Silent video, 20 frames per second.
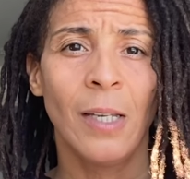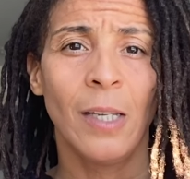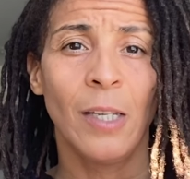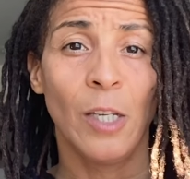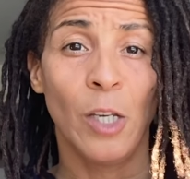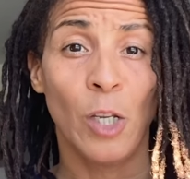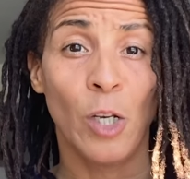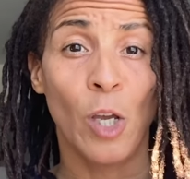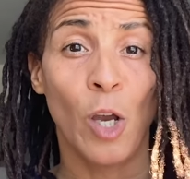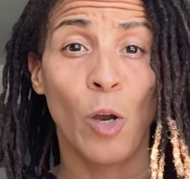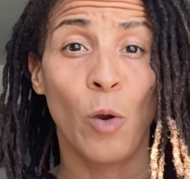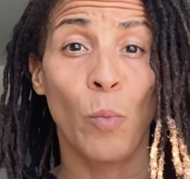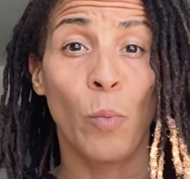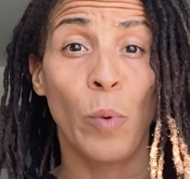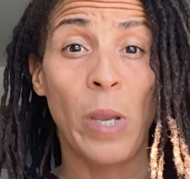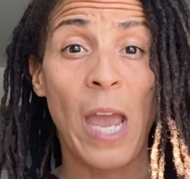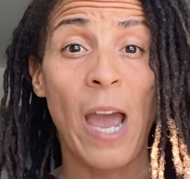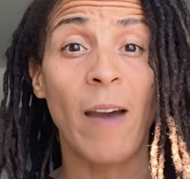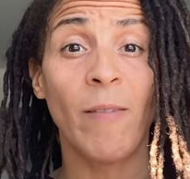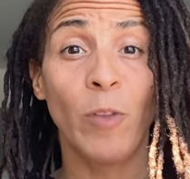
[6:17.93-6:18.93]
you know,
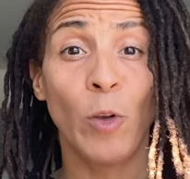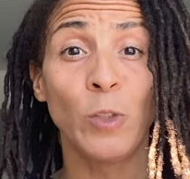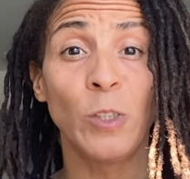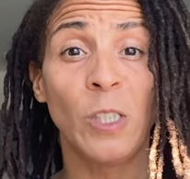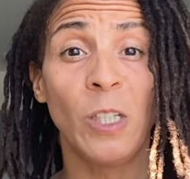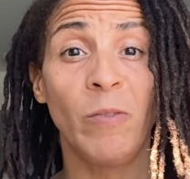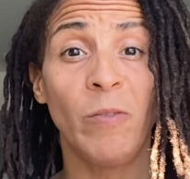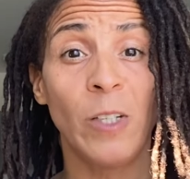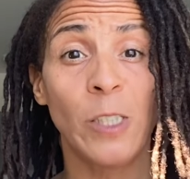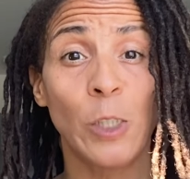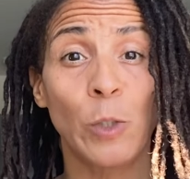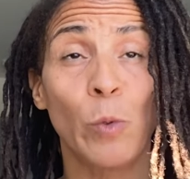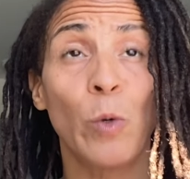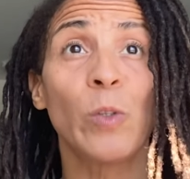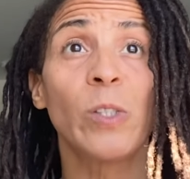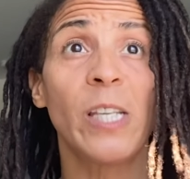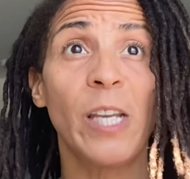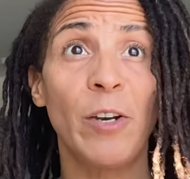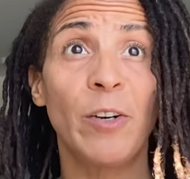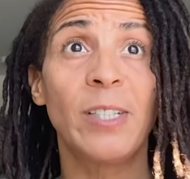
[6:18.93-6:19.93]
we have those
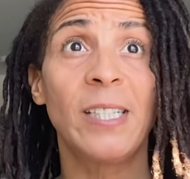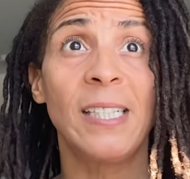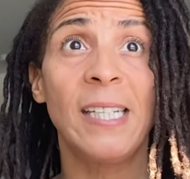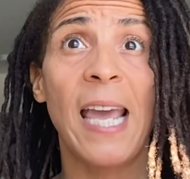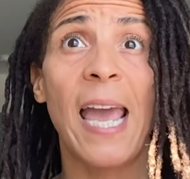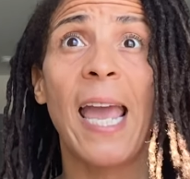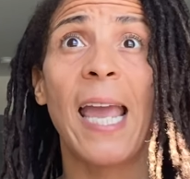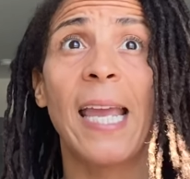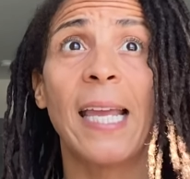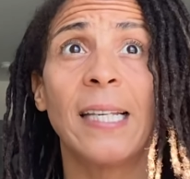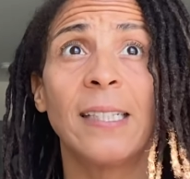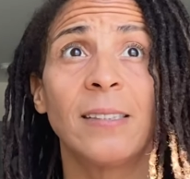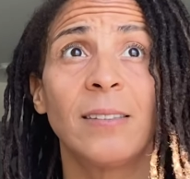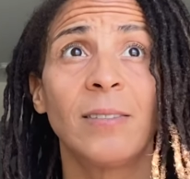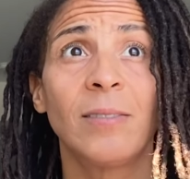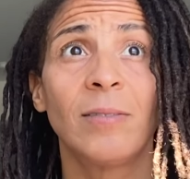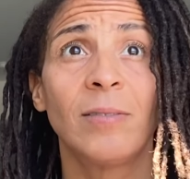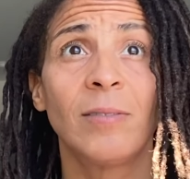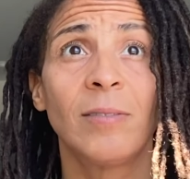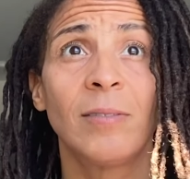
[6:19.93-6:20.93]
individuals here today
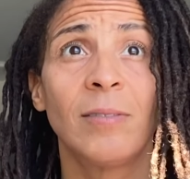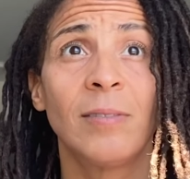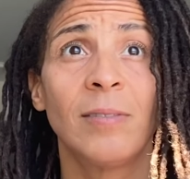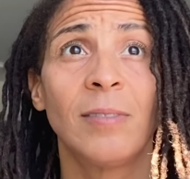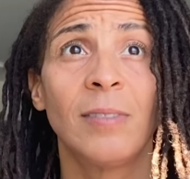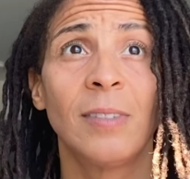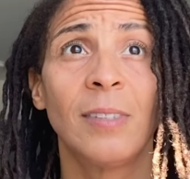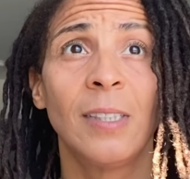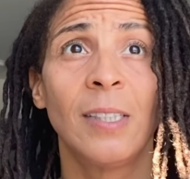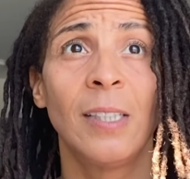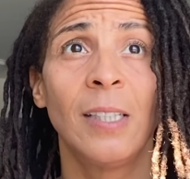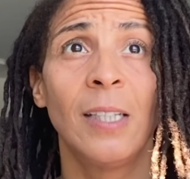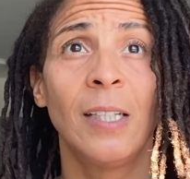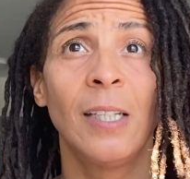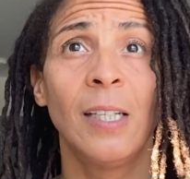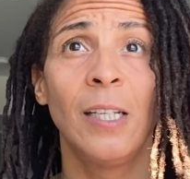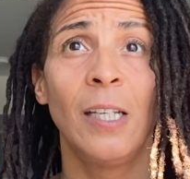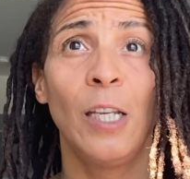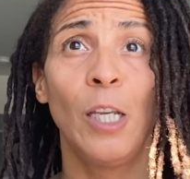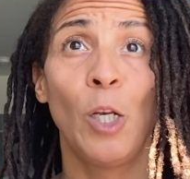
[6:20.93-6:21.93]

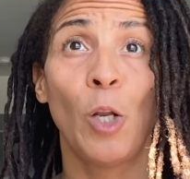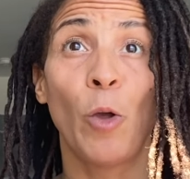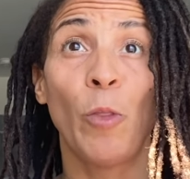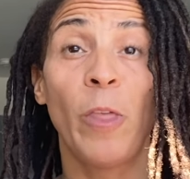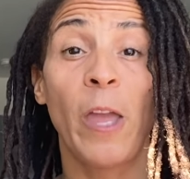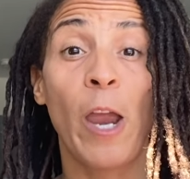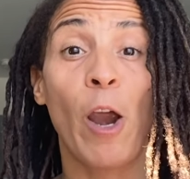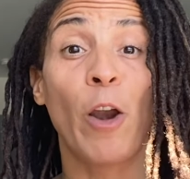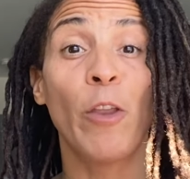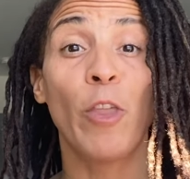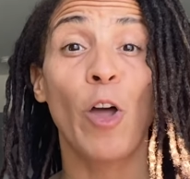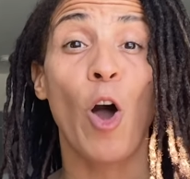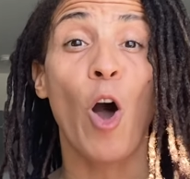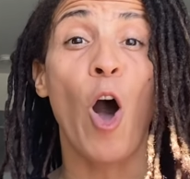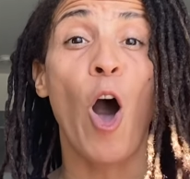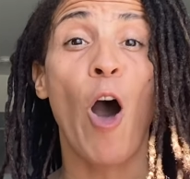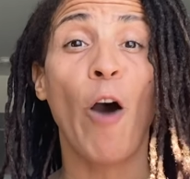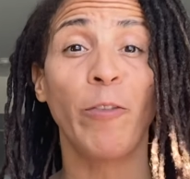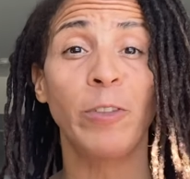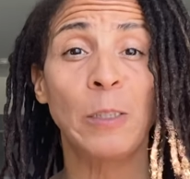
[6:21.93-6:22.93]
you know, they are the
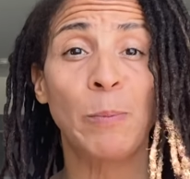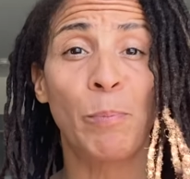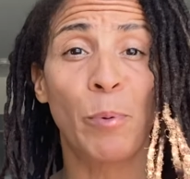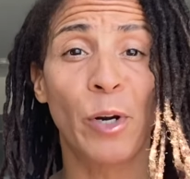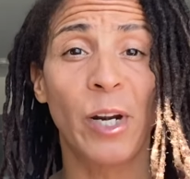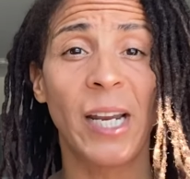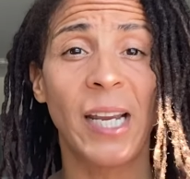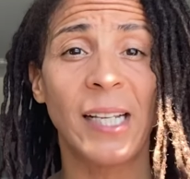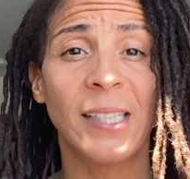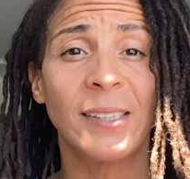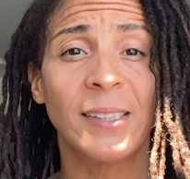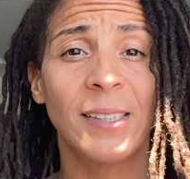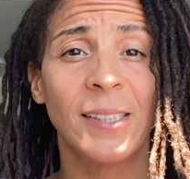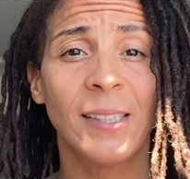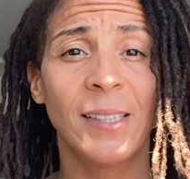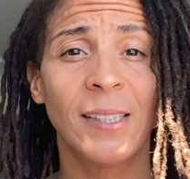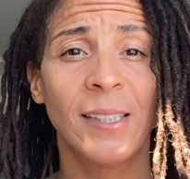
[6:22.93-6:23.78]
offsprings